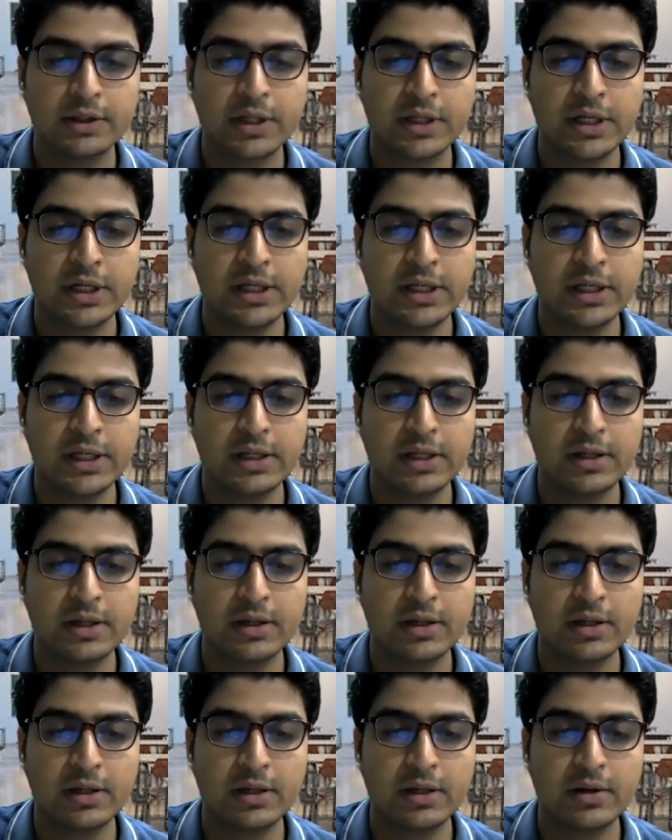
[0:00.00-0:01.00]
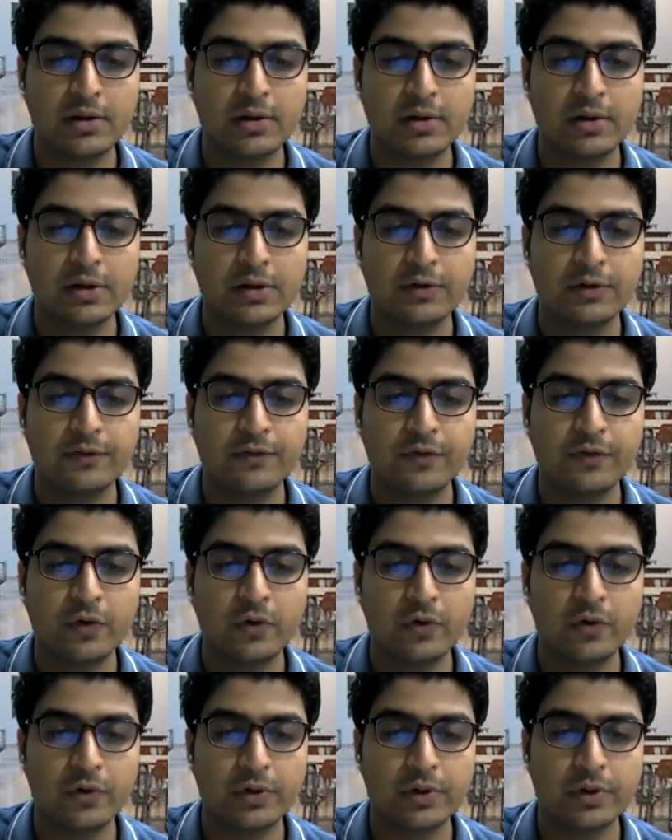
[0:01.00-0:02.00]
3,
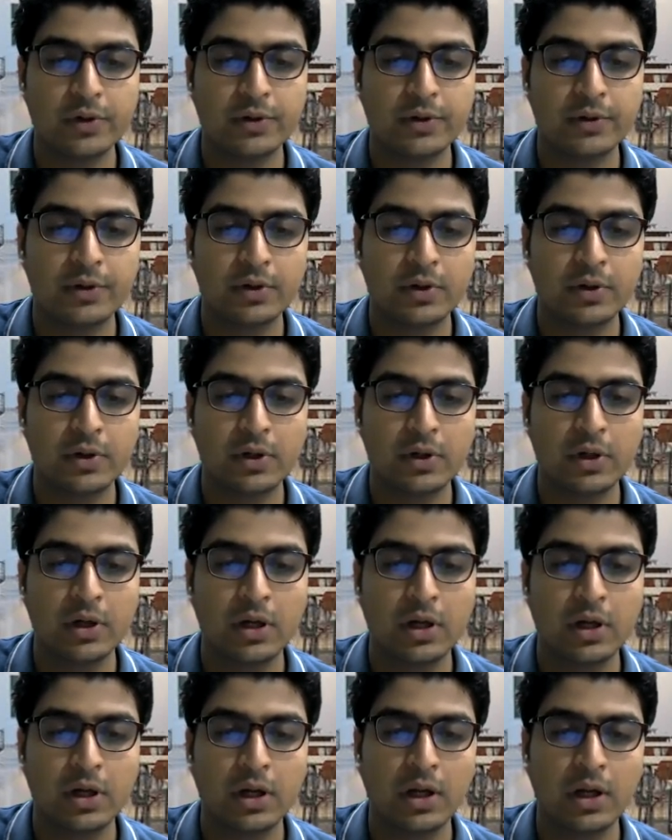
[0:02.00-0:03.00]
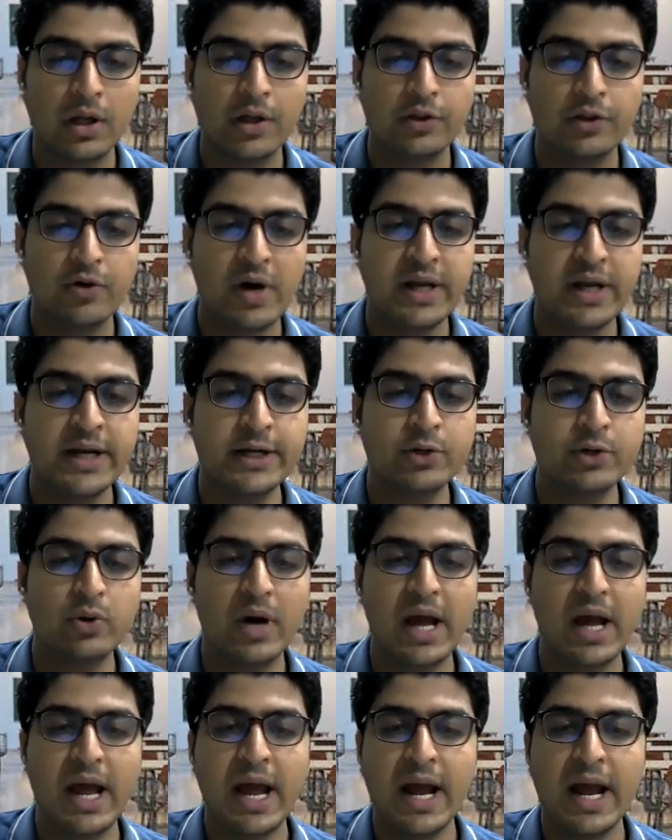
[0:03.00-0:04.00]
4. So I need
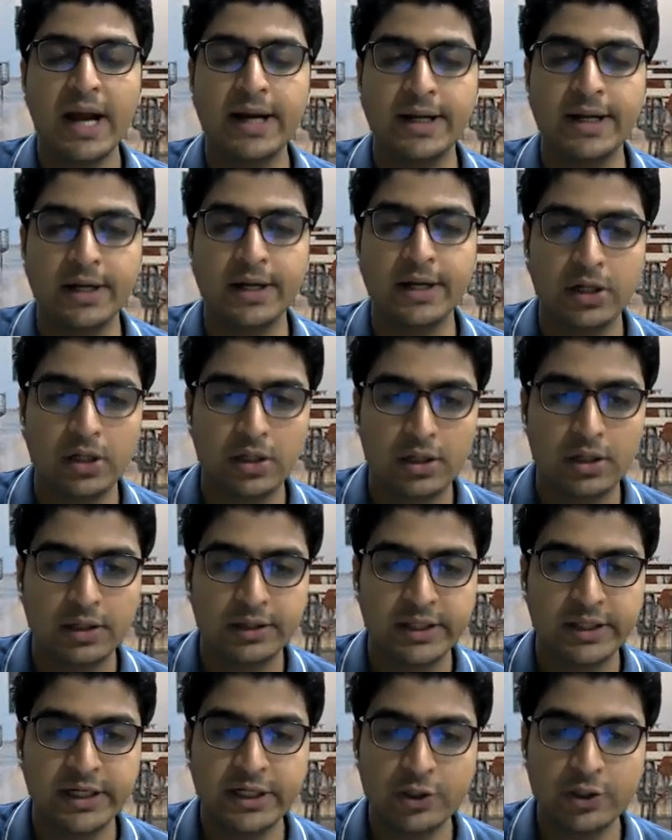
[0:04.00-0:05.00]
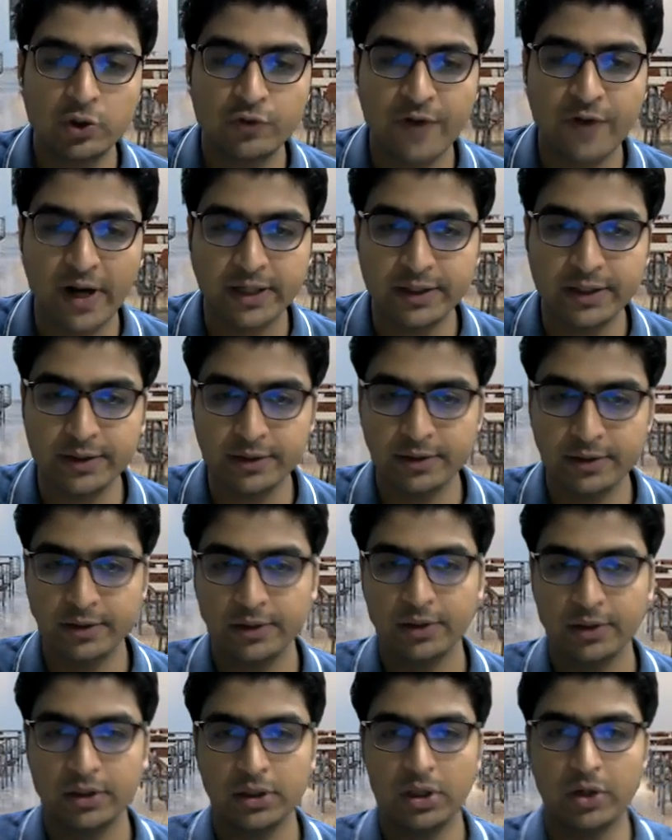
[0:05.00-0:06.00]
to add these two vectors.
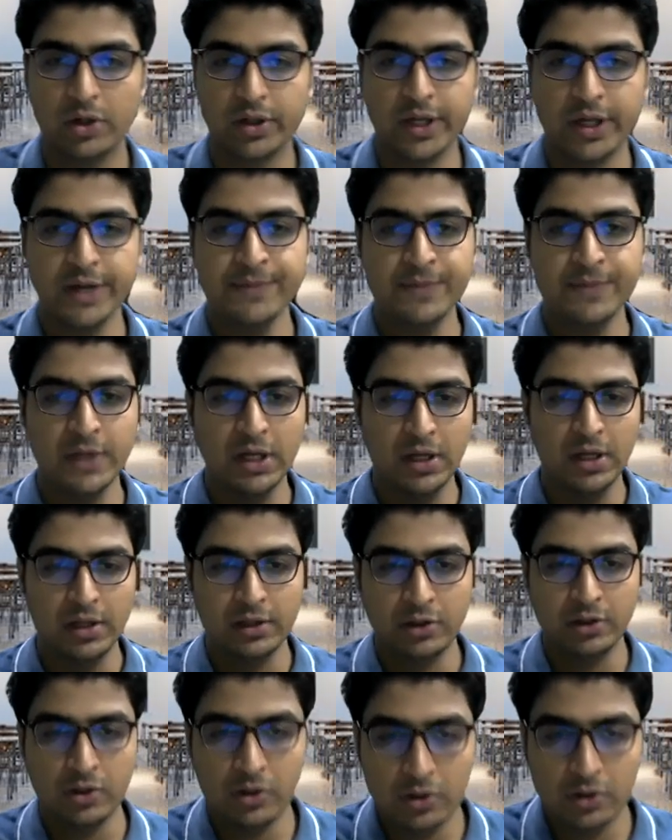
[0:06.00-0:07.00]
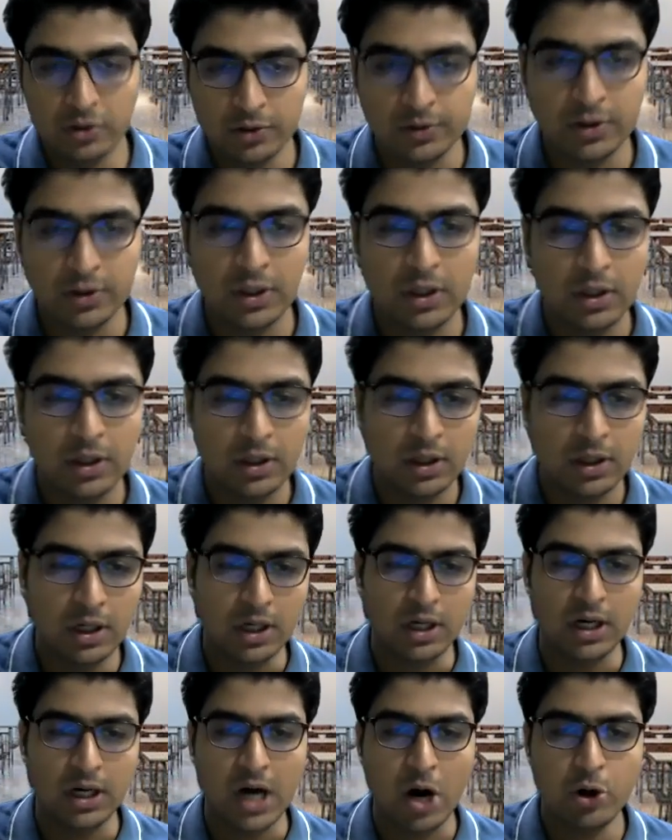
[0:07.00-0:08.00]
Okay, so
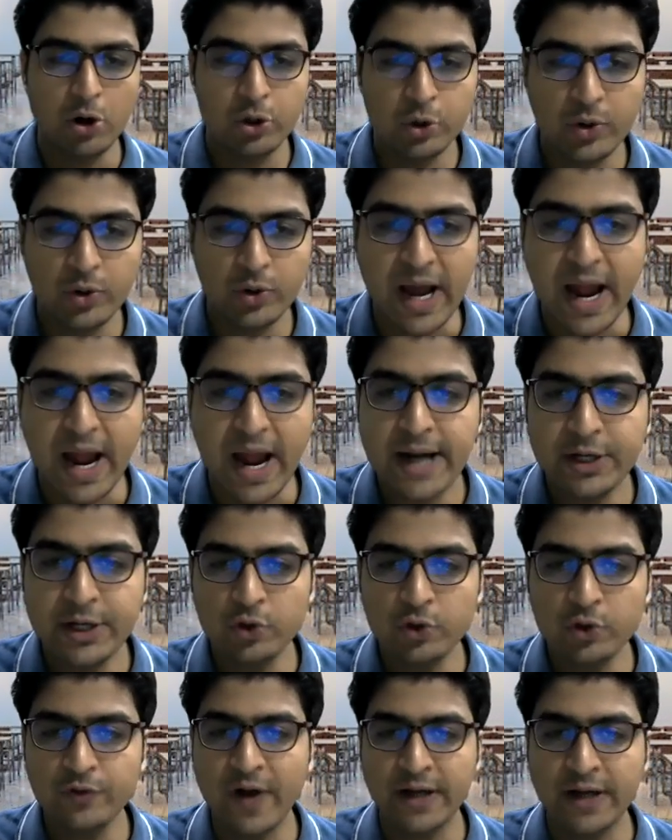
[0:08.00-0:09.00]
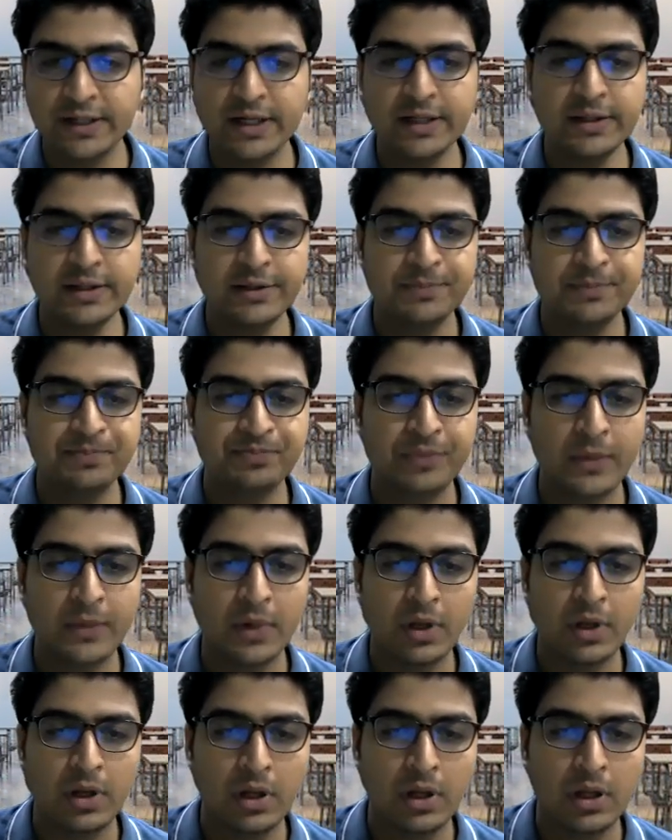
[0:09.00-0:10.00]
how do you add two vectors?
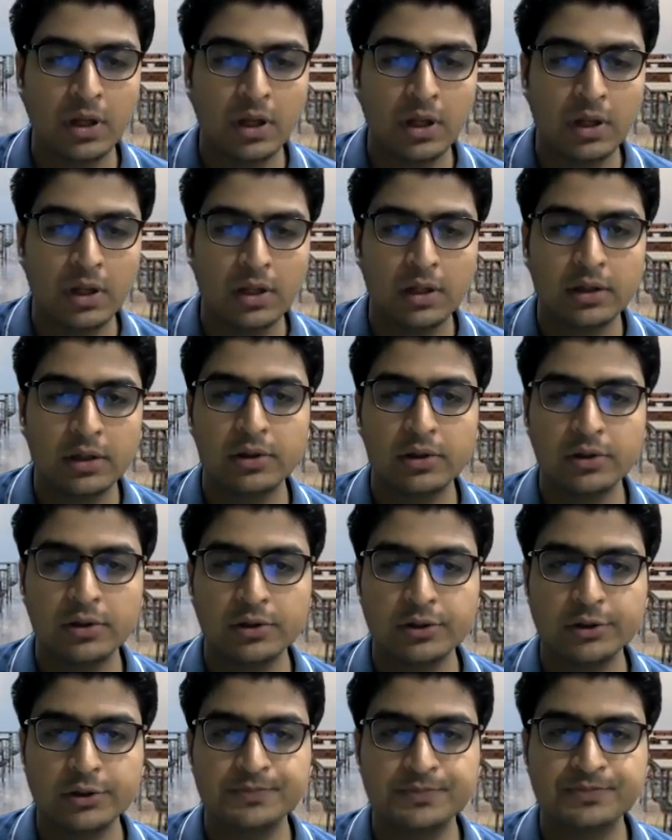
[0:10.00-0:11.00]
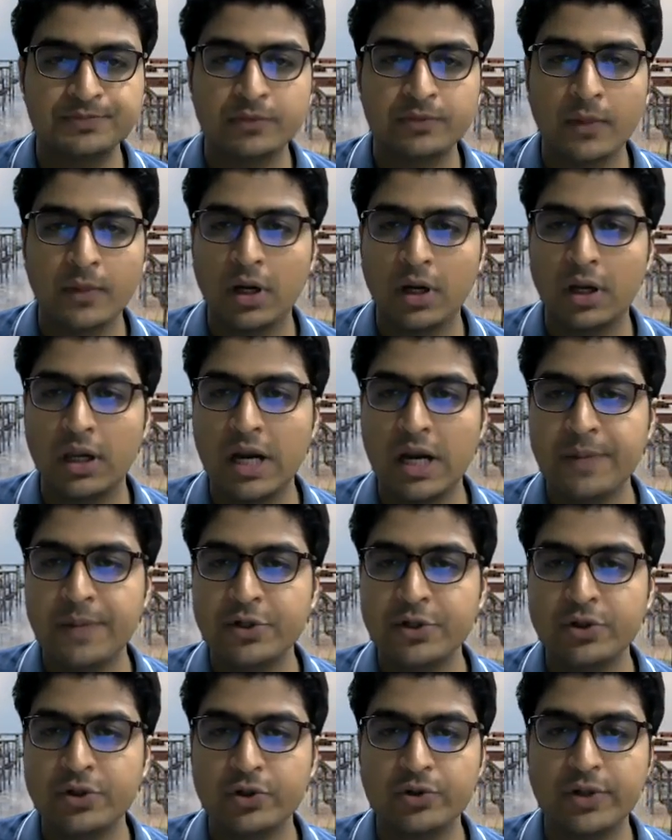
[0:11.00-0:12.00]
So let
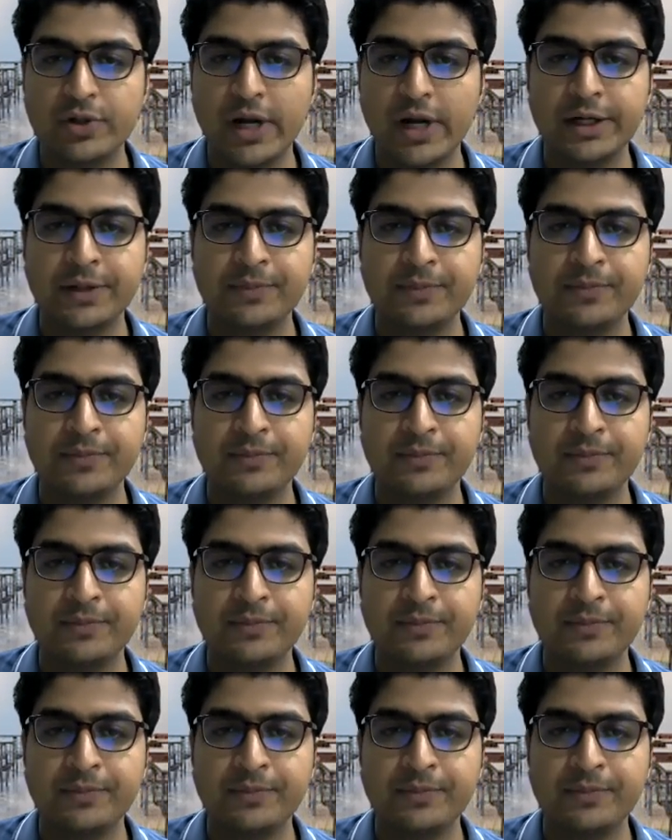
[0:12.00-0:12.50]
me show you that.